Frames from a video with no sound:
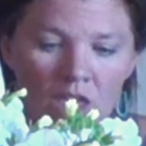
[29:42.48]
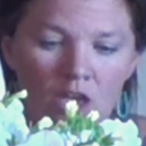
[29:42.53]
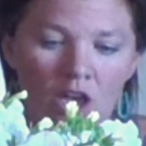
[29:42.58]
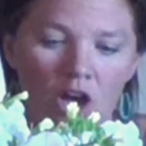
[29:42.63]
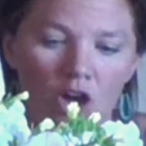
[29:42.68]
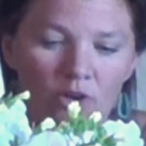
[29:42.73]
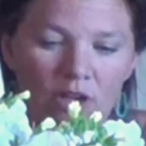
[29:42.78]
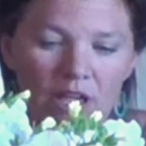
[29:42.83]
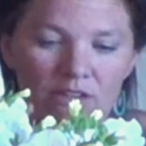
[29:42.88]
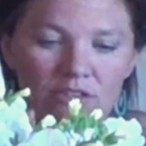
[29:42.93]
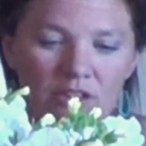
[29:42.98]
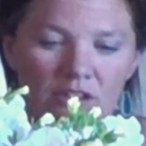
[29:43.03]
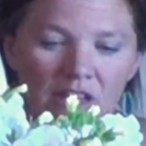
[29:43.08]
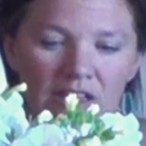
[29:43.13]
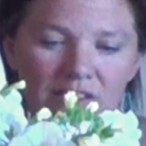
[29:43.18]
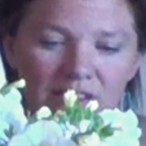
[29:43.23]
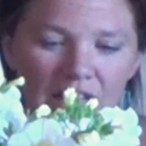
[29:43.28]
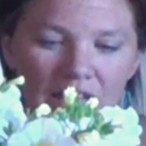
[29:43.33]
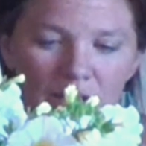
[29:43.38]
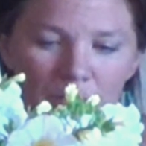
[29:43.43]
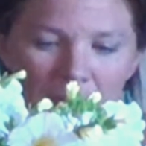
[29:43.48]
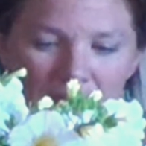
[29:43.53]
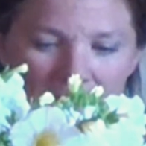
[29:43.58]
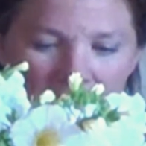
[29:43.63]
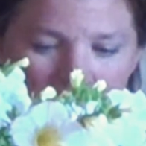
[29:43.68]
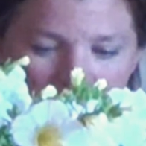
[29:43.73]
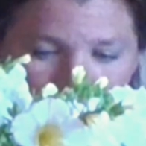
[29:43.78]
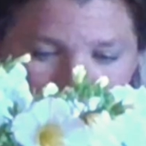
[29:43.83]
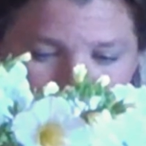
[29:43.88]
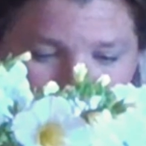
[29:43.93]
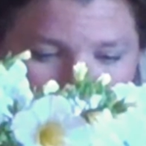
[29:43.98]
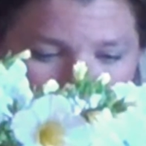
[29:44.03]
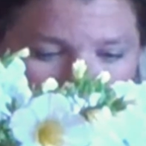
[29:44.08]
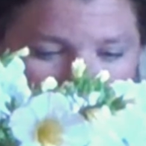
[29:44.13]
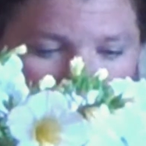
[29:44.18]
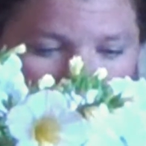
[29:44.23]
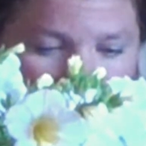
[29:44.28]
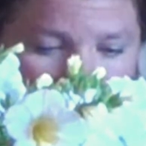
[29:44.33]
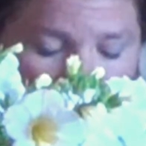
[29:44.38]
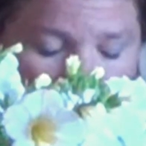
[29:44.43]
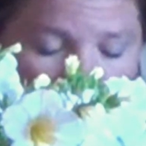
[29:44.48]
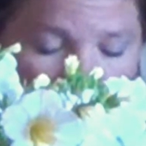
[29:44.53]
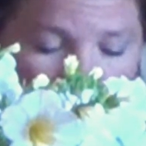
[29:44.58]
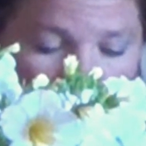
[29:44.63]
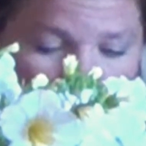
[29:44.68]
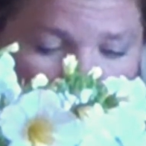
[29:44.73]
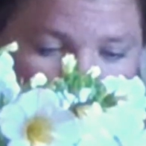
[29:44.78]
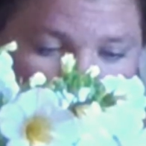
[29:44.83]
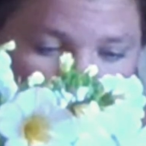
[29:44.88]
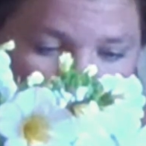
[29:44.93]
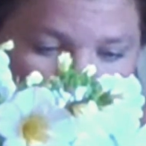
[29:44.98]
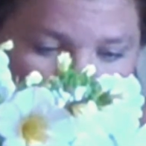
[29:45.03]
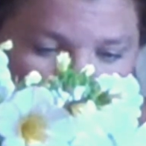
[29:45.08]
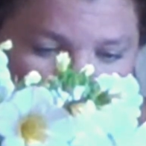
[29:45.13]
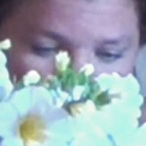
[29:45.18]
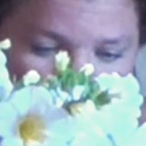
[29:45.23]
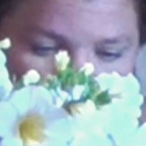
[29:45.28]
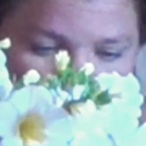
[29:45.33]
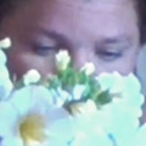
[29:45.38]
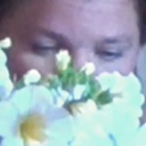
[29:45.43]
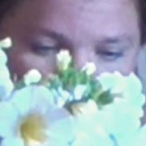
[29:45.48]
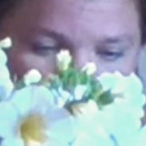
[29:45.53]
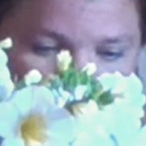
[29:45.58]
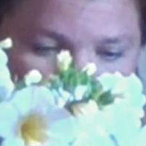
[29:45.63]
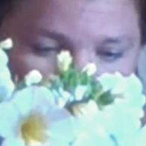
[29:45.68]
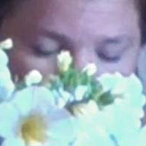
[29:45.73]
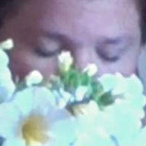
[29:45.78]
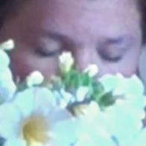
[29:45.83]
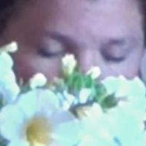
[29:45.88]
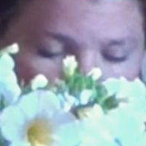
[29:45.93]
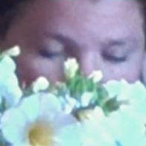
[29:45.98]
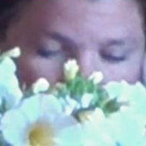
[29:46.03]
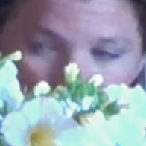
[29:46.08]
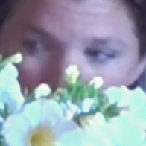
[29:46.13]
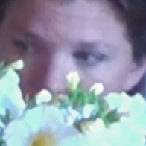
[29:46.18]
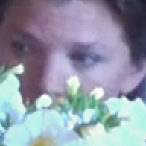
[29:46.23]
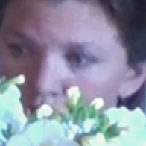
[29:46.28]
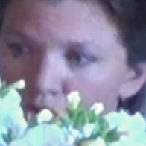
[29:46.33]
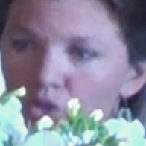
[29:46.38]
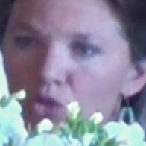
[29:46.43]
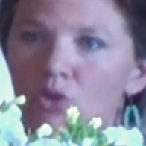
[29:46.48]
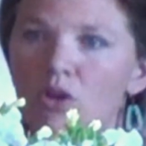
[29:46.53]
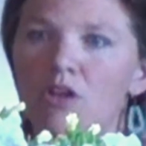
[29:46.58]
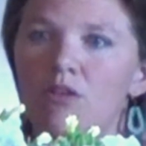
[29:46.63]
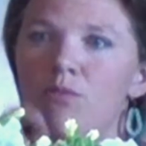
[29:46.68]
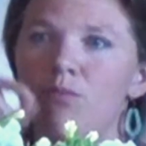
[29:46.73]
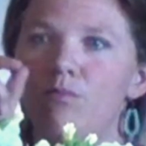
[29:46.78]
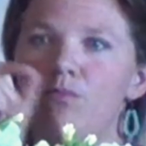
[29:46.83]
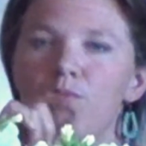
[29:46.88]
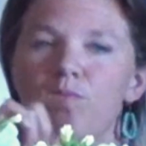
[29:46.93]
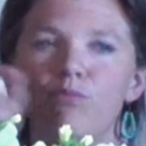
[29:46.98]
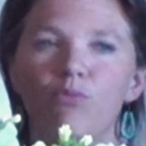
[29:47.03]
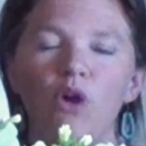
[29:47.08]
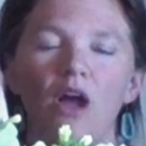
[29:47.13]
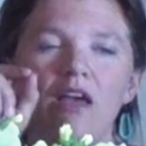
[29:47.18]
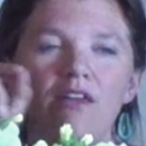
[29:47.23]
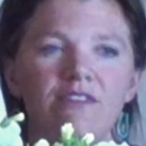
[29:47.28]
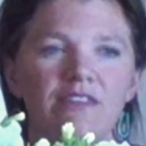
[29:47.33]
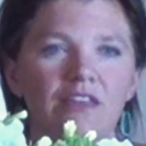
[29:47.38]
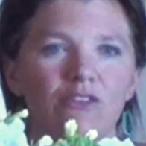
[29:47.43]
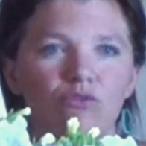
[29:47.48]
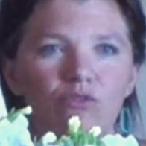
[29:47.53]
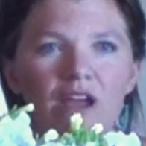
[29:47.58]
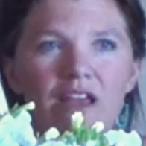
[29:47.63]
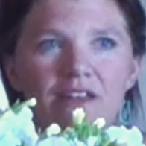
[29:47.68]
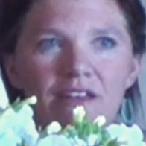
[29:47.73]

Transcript: Okay, so let's take a minute to process, write